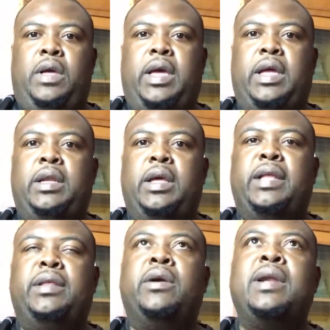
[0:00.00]
and
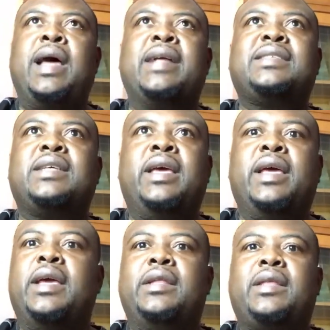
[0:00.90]
they're not
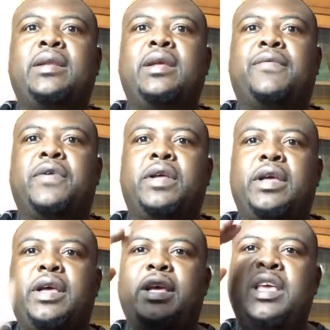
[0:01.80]
saying anything different.
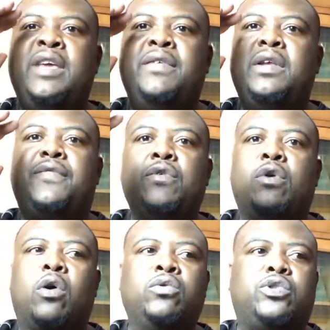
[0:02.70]
Even if you
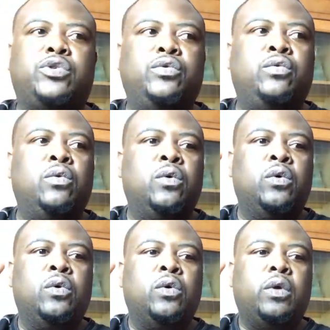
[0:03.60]
go to
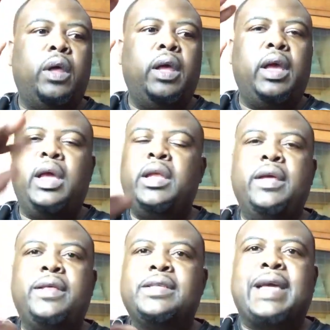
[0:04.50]
any
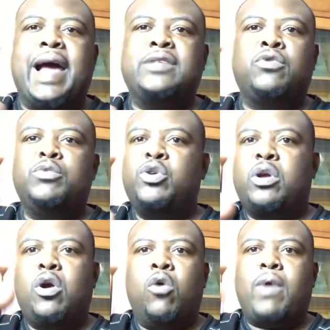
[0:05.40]
of these guys' rooms. You
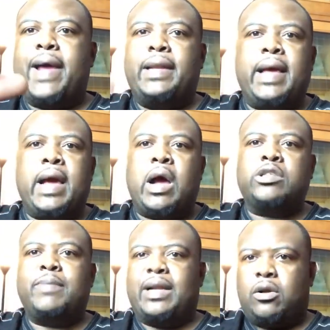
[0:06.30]
can go right now. I
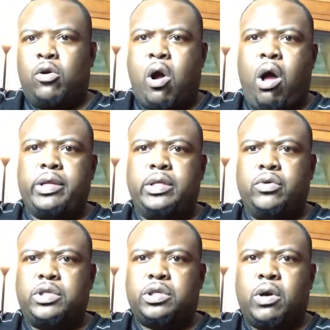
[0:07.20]
was about to go call
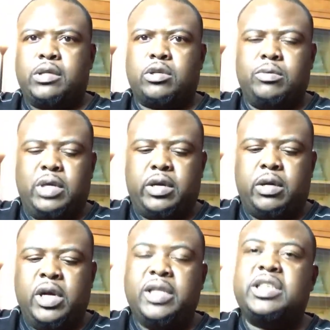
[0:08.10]
into a show. I was going
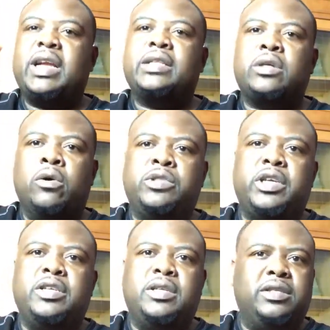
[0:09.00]
to shout out to
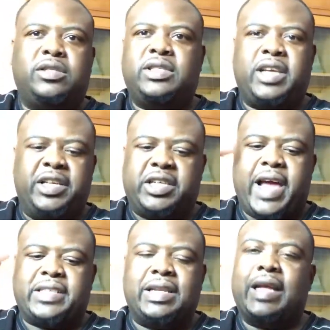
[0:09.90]
OJ
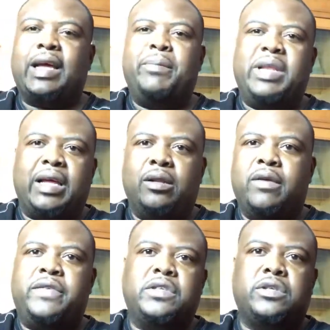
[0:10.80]
Jackson. I
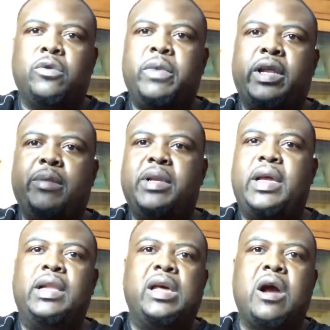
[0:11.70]
love his show, man. Him and
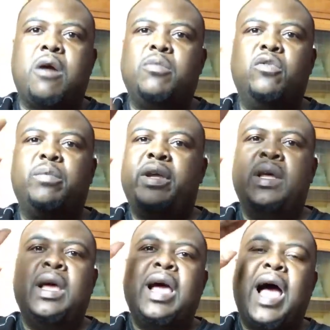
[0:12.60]
the LAR movement.
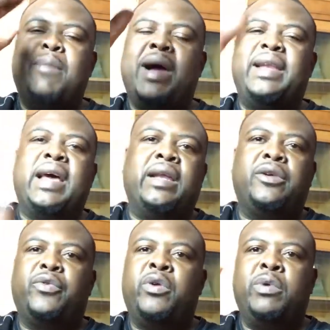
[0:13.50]
I might not
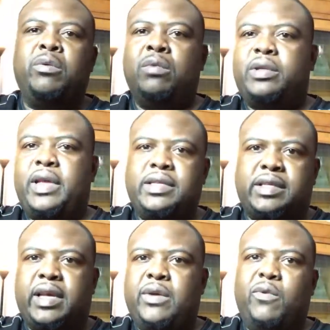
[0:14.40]
agree with what they
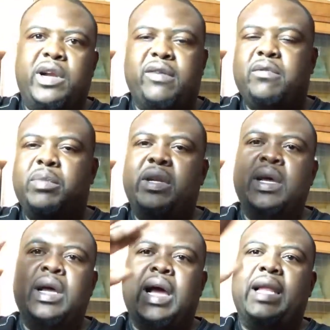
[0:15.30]
say and whatever, but
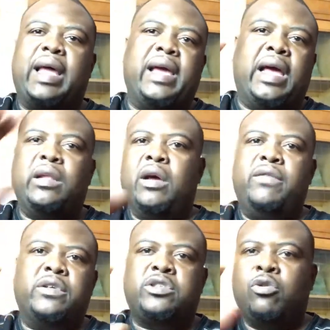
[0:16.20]
I love
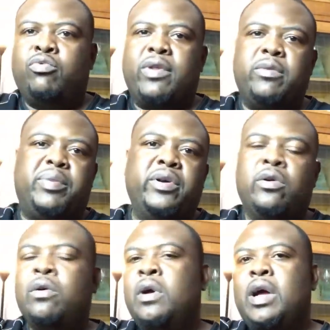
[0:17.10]
their show, Brother
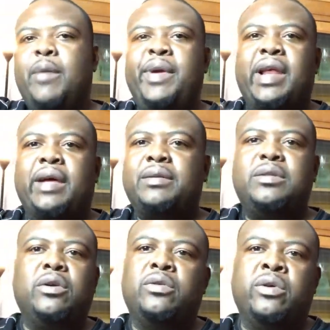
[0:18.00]
Pill.
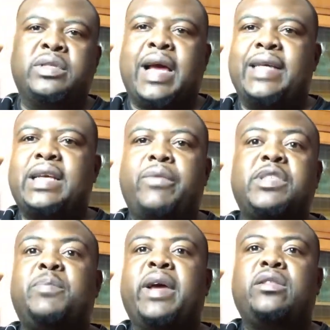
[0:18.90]
Those guys, I
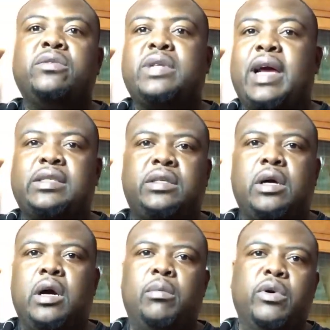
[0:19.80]
respect those guys to
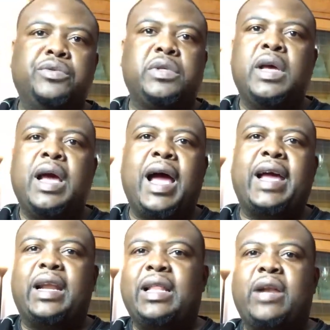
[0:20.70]
the utmost. I
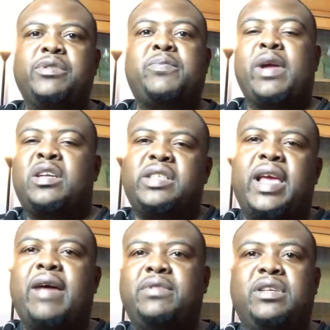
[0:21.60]
got a lot of respect because
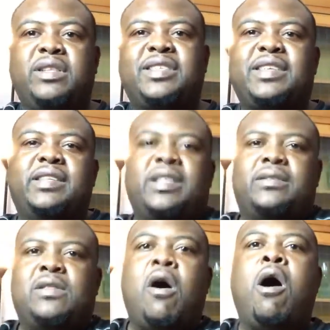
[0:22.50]
they have dissenting
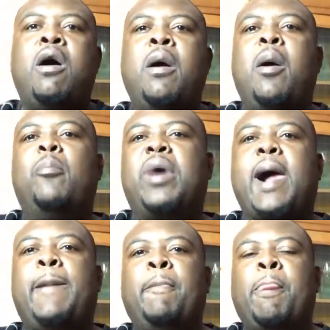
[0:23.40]
thought.
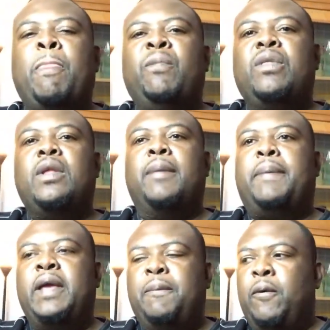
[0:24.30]
But the
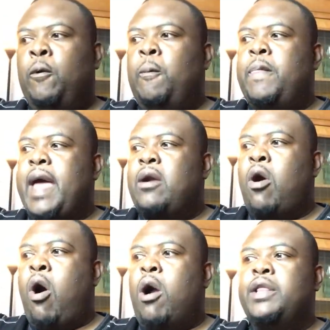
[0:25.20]
people that
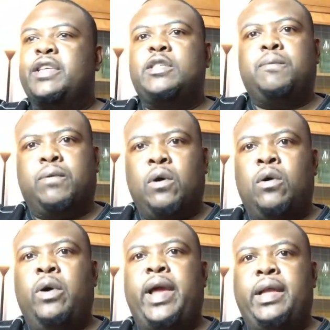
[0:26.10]
are this
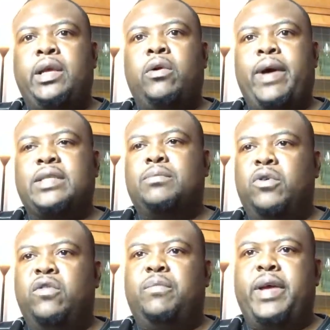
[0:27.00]
pro ADOS
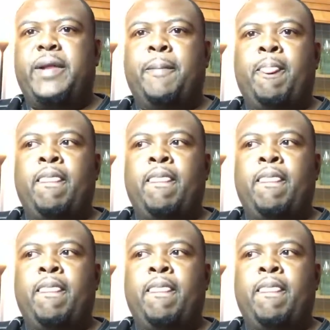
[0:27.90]
movement,